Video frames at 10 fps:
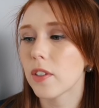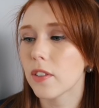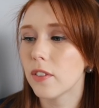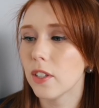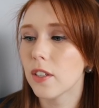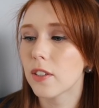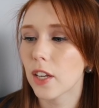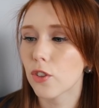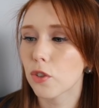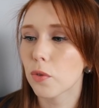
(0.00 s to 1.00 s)
This is the
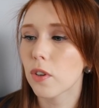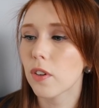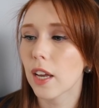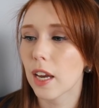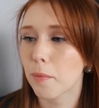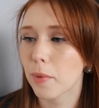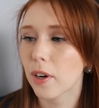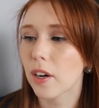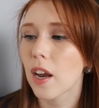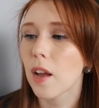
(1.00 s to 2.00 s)
Sensual
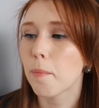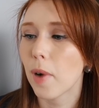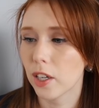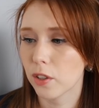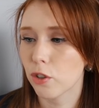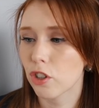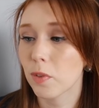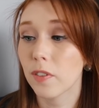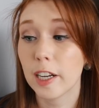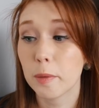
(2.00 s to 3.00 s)
Amber Body
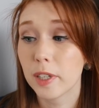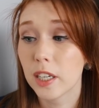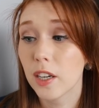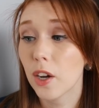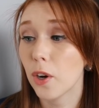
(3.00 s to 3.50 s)
Lotion with Vitamin E,